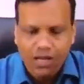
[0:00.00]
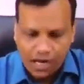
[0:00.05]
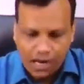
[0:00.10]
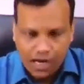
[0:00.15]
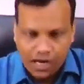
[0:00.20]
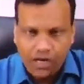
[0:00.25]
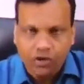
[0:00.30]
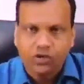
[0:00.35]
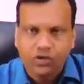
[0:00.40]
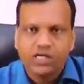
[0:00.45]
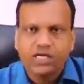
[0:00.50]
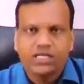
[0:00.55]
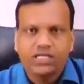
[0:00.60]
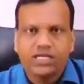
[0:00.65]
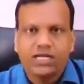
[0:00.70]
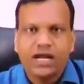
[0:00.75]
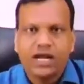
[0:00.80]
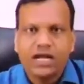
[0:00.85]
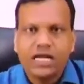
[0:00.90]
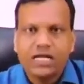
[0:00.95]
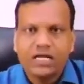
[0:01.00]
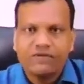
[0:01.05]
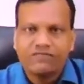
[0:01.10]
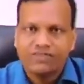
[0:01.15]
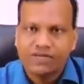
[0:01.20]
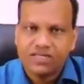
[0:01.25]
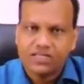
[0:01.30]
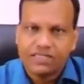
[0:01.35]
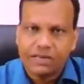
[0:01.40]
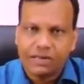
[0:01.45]
And on the other hand, if a
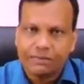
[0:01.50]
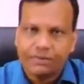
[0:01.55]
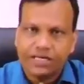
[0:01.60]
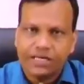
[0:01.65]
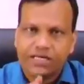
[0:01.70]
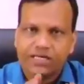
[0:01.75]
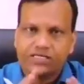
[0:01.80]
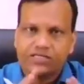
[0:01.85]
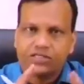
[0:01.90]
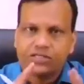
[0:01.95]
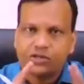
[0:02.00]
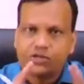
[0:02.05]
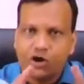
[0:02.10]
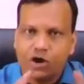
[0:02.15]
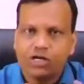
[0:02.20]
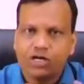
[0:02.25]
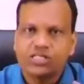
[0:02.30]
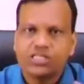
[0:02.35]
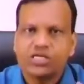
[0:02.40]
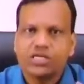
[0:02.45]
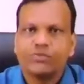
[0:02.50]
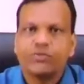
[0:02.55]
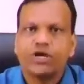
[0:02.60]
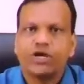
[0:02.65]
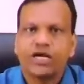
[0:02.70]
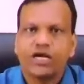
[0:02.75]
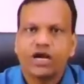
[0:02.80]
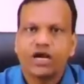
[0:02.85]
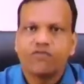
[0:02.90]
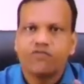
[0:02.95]
receptor is not
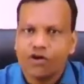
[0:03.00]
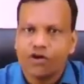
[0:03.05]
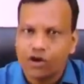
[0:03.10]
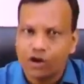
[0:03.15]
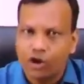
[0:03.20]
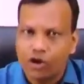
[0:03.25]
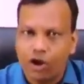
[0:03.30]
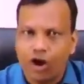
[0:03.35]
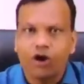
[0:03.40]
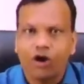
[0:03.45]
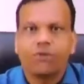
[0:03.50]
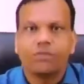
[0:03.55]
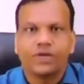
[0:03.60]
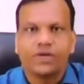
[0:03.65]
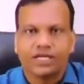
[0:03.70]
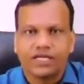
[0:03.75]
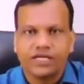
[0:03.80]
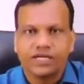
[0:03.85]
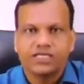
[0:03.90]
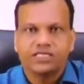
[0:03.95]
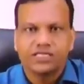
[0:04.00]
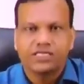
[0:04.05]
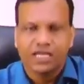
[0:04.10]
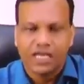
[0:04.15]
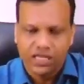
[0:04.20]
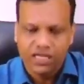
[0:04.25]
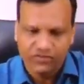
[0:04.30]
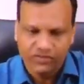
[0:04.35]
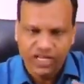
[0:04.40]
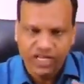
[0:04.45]
stimulated for long periods,
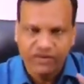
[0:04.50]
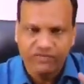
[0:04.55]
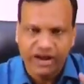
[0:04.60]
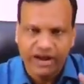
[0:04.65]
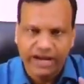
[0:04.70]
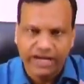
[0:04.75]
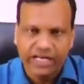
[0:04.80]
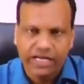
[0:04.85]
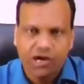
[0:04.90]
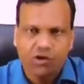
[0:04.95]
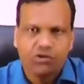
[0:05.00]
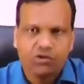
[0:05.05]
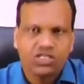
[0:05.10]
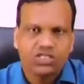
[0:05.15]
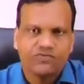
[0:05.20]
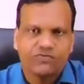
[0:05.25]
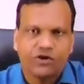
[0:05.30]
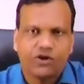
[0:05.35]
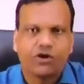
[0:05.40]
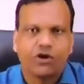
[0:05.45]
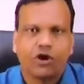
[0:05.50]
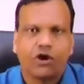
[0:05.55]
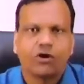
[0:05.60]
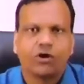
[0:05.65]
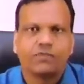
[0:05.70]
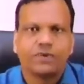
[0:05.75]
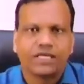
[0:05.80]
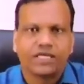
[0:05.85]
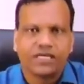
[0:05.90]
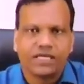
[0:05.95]
like we give antagonist for long
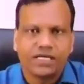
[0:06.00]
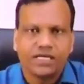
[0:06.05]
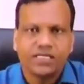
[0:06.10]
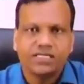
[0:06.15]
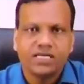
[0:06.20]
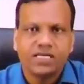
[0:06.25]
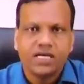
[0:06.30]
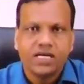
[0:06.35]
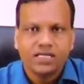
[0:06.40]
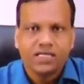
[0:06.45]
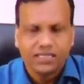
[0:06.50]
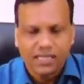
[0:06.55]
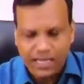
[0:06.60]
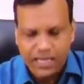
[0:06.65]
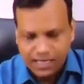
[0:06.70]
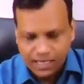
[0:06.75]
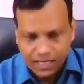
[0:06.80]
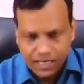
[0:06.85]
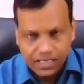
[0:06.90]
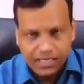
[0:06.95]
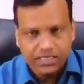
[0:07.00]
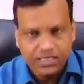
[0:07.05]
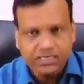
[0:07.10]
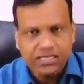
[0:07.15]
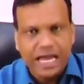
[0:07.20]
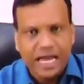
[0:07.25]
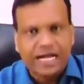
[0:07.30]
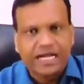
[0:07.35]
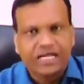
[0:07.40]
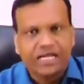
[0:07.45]
periods, then its
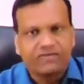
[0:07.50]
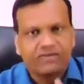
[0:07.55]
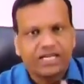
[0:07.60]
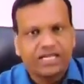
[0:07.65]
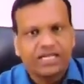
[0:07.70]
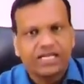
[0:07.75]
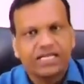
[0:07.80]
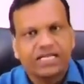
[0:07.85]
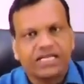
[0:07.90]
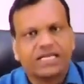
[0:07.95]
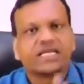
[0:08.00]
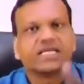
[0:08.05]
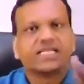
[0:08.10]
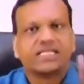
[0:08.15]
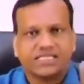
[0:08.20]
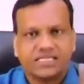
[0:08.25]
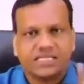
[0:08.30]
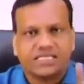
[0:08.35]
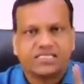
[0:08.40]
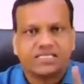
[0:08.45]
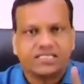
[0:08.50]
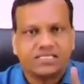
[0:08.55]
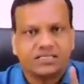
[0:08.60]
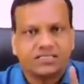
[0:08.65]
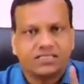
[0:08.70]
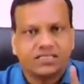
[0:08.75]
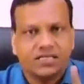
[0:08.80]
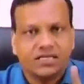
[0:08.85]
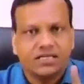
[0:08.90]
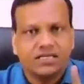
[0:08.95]
activity increases.
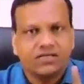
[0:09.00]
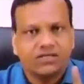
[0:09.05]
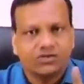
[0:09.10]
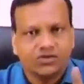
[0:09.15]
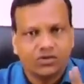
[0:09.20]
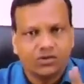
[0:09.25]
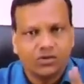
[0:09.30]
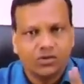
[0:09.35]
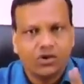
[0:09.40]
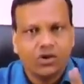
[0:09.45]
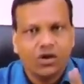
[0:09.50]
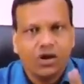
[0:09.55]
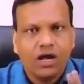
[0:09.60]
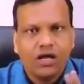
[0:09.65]
Yeah? So